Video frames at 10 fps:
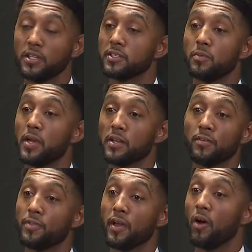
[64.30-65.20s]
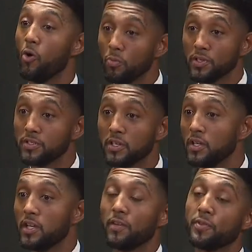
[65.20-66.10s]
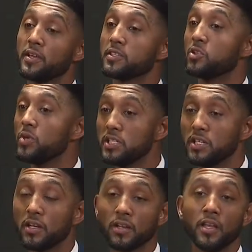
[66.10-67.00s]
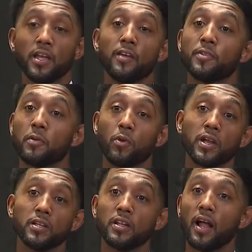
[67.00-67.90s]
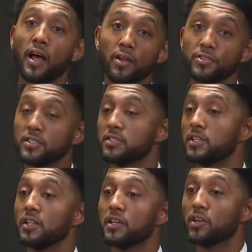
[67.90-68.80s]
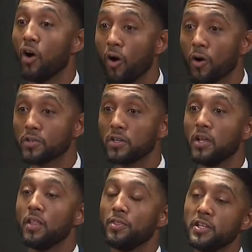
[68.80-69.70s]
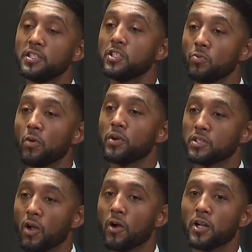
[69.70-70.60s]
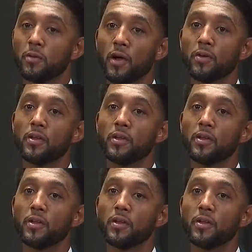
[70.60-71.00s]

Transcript: It doesn't matter if they're homeless, if they're squeegeeing, if they're breaking their houses, stealing cars. This is what we're talking about